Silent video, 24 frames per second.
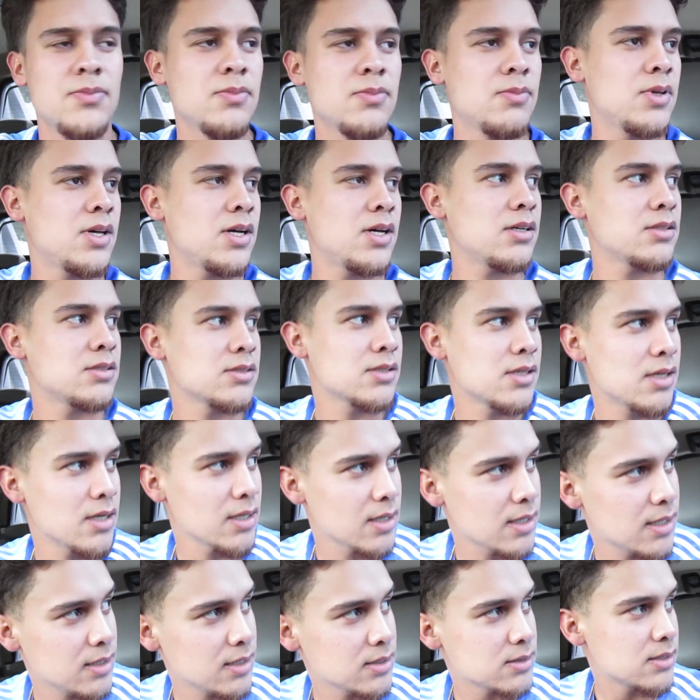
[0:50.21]
I mean, I just got
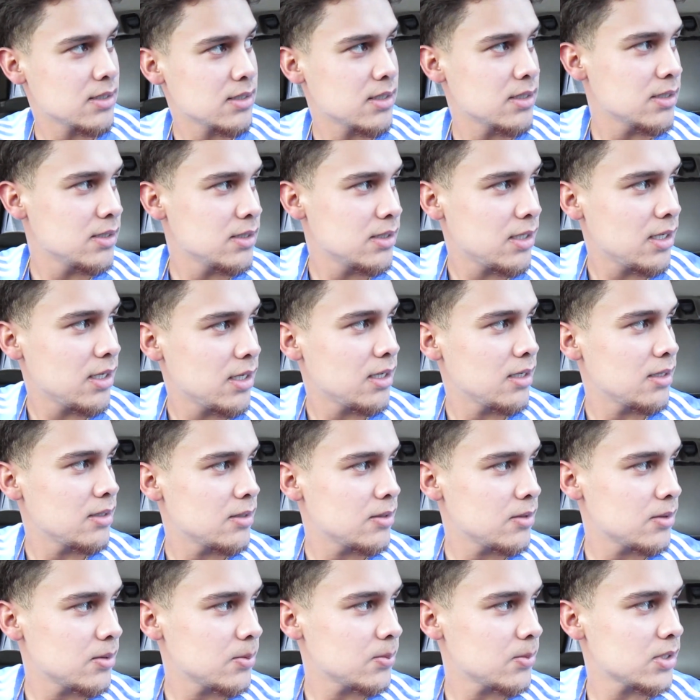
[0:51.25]
gas the other day.
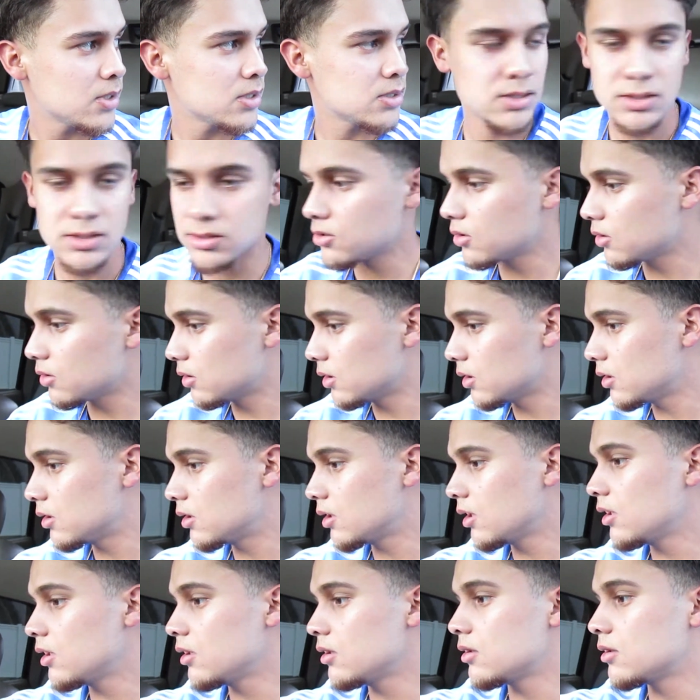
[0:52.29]
My shit's already
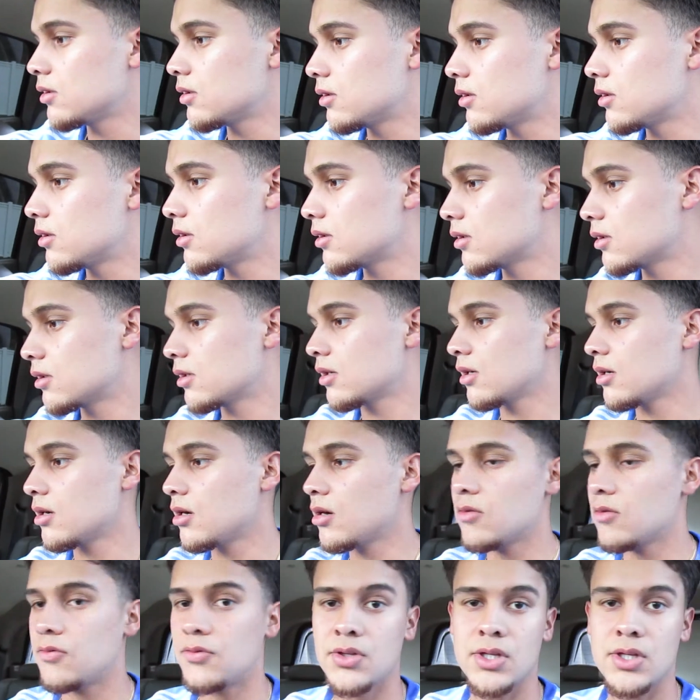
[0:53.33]
done.
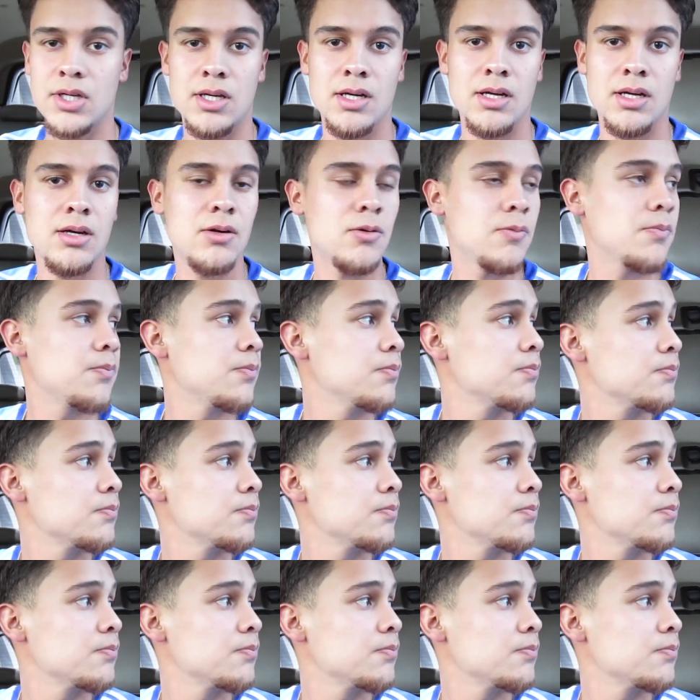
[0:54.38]
Out for the count.